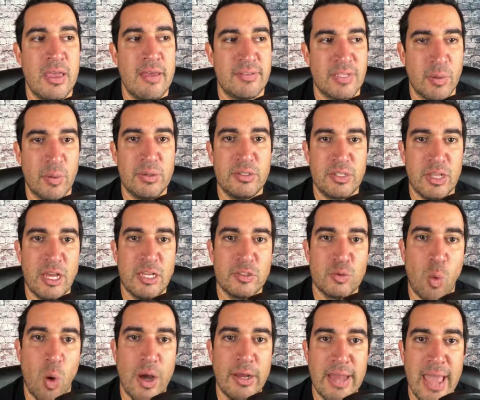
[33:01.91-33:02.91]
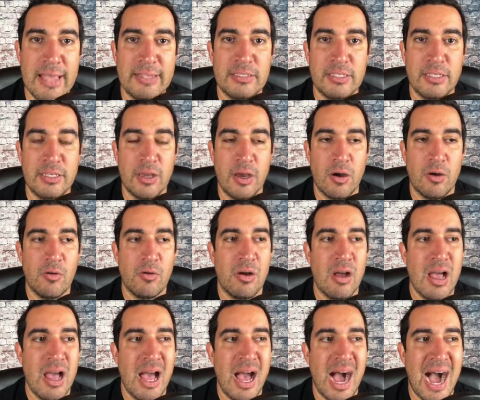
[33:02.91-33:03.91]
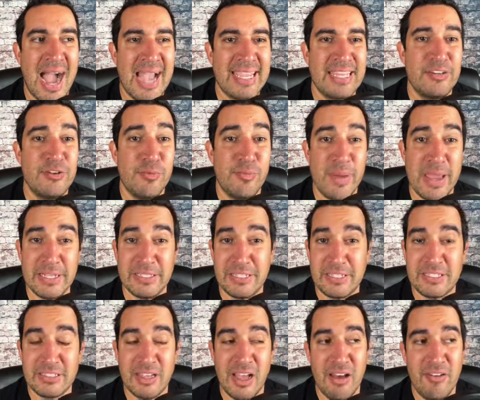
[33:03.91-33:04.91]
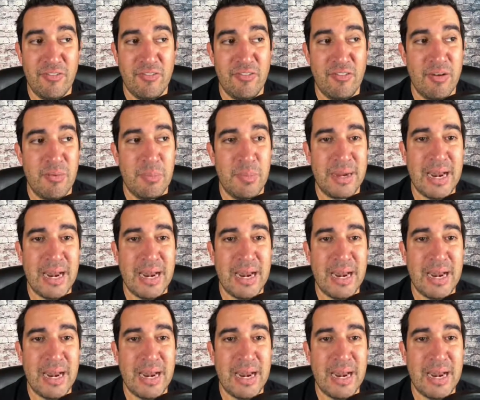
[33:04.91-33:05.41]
if someone does want SEO, I can do basic stuff,